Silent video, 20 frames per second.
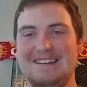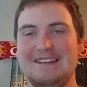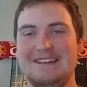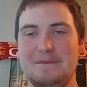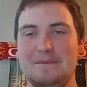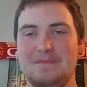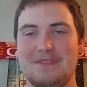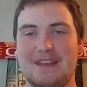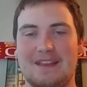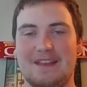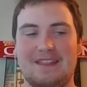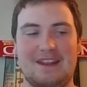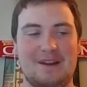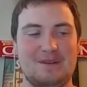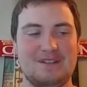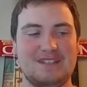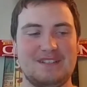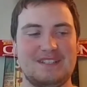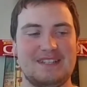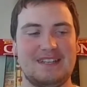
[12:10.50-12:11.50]
And then I
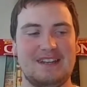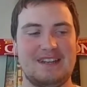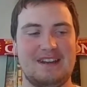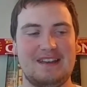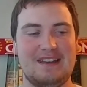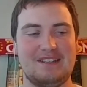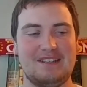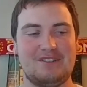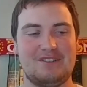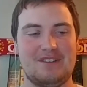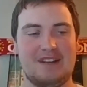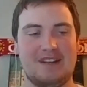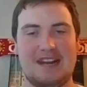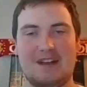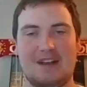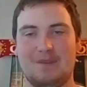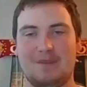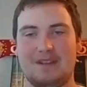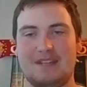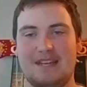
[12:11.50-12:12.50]
was sitting in history and
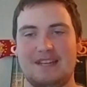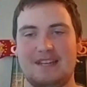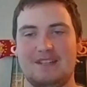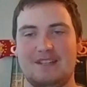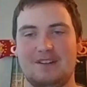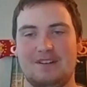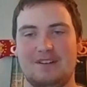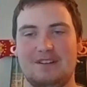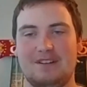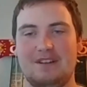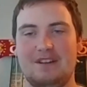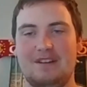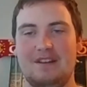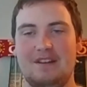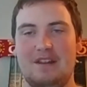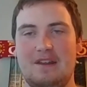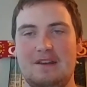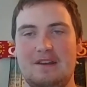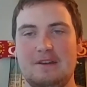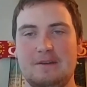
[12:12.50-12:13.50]
had my data on,
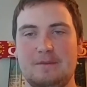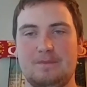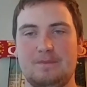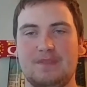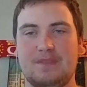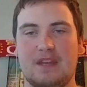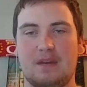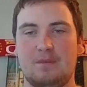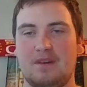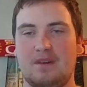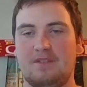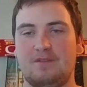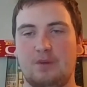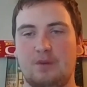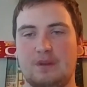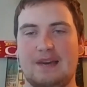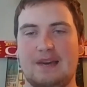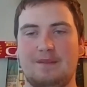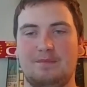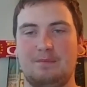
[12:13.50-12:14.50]
and my
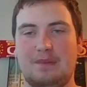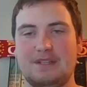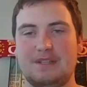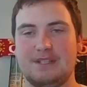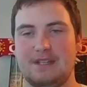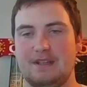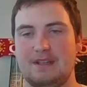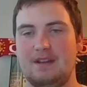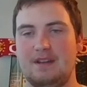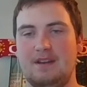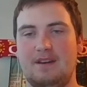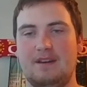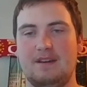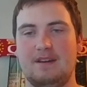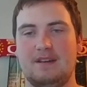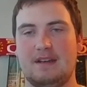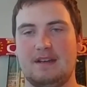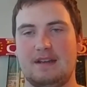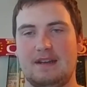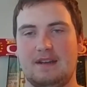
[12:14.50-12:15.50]
phone kept buzzing,
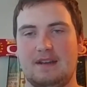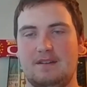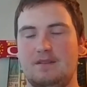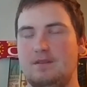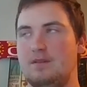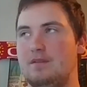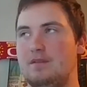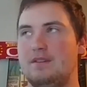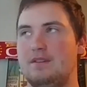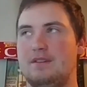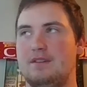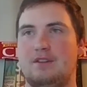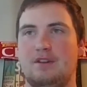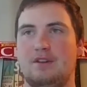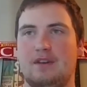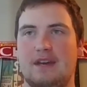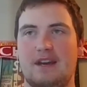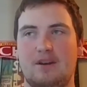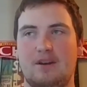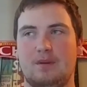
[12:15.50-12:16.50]
and I
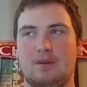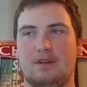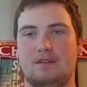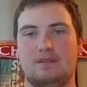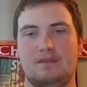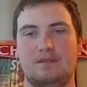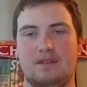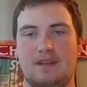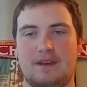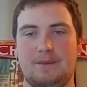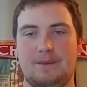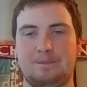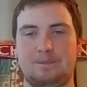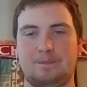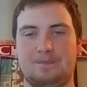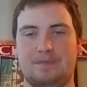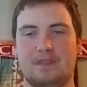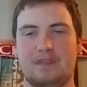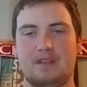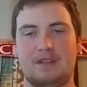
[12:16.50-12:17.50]
took it out while the
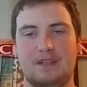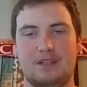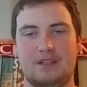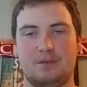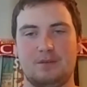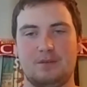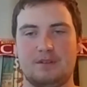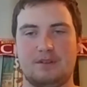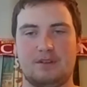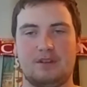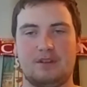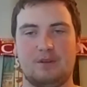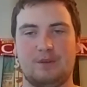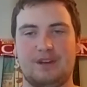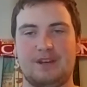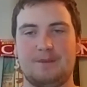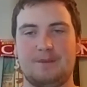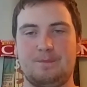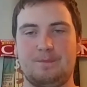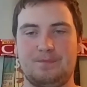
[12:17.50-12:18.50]
teacher was looking
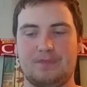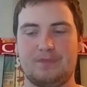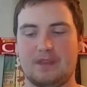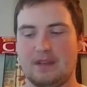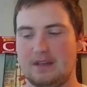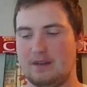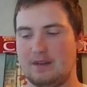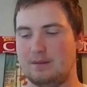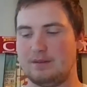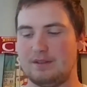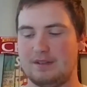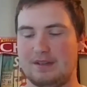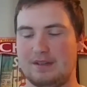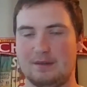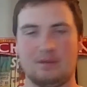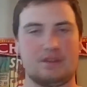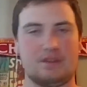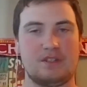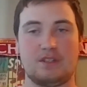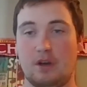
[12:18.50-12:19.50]
away. And it
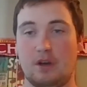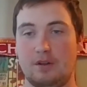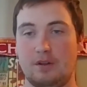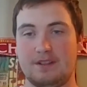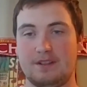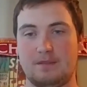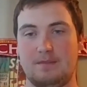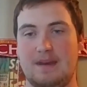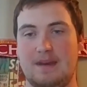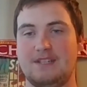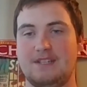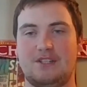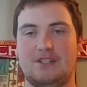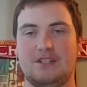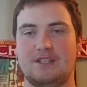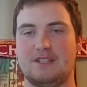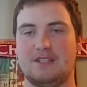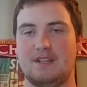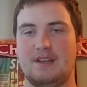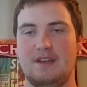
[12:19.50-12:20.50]
was just all these
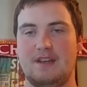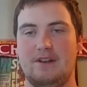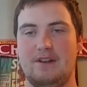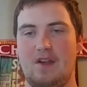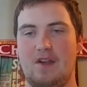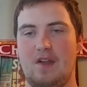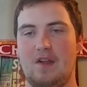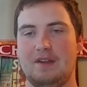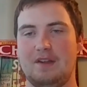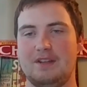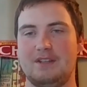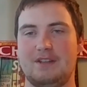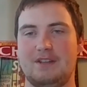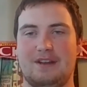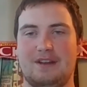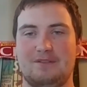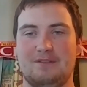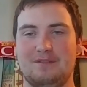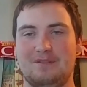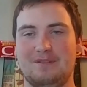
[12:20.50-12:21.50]
messages, so
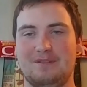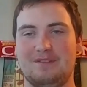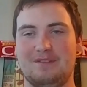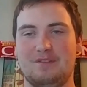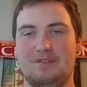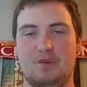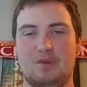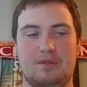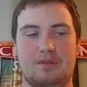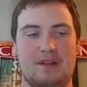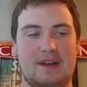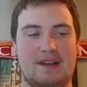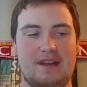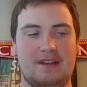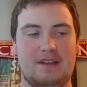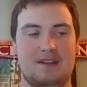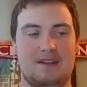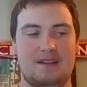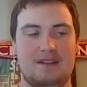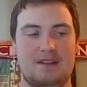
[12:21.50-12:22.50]
I
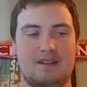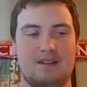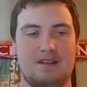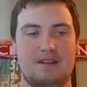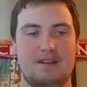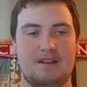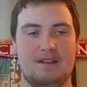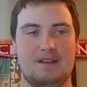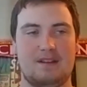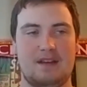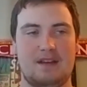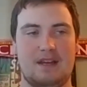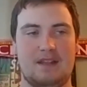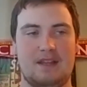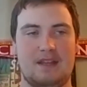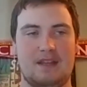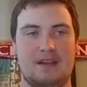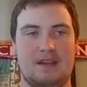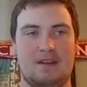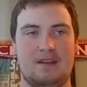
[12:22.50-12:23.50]
replied,
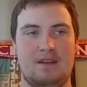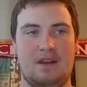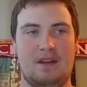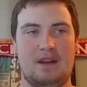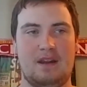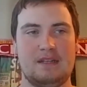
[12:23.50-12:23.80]
and then